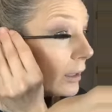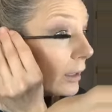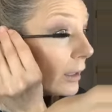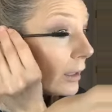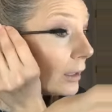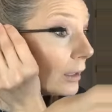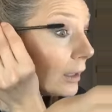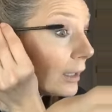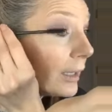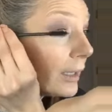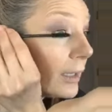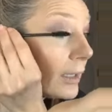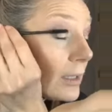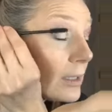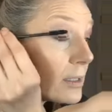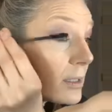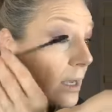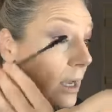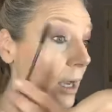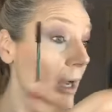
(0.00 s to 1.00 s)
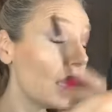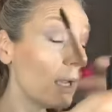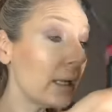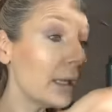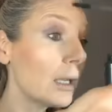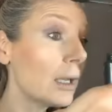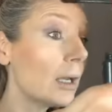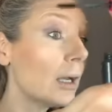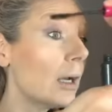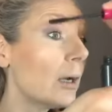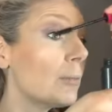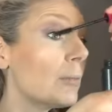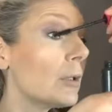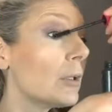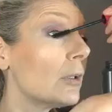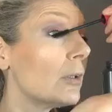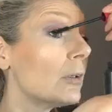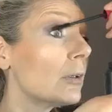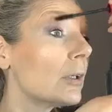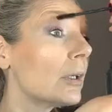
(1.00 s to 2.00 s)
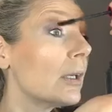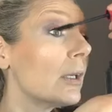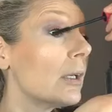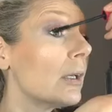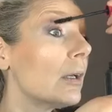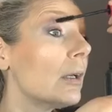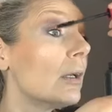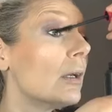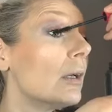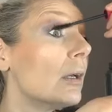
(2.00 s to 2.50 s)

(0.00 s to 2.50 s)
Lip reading: And ladies, I am looking